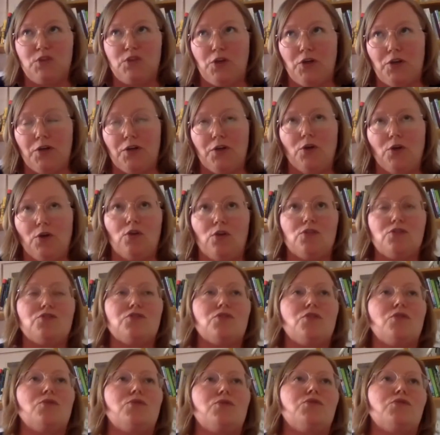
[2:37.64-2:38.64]
turned
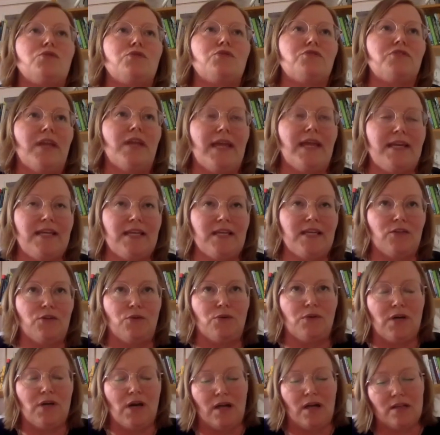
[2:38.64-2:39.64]
also to creating
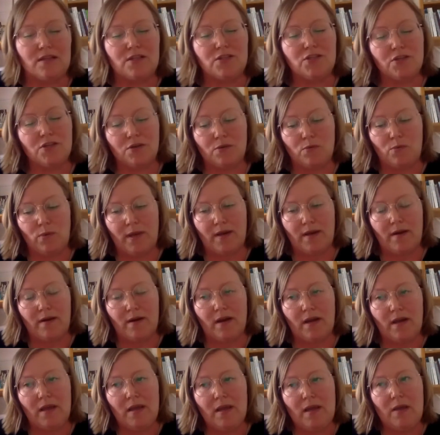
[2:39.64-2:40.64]
new culture
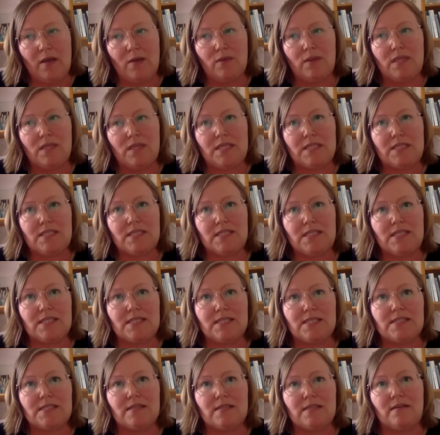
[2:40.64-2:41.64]
where these
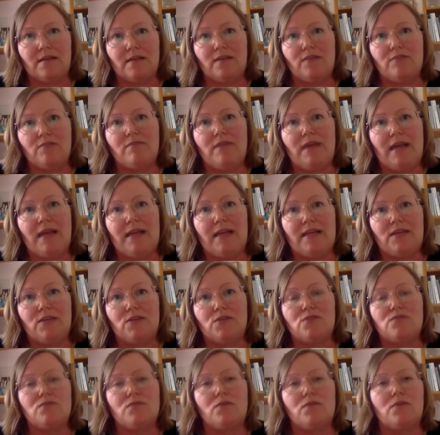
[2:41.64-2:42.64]
kind of
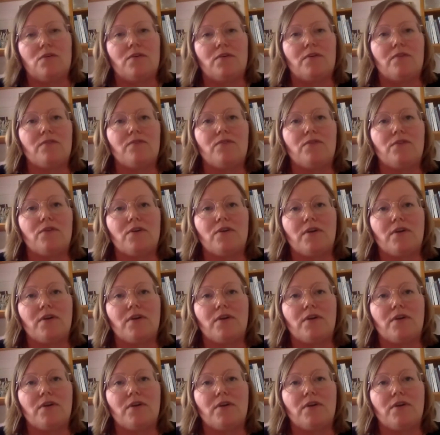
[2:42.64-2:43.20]
values for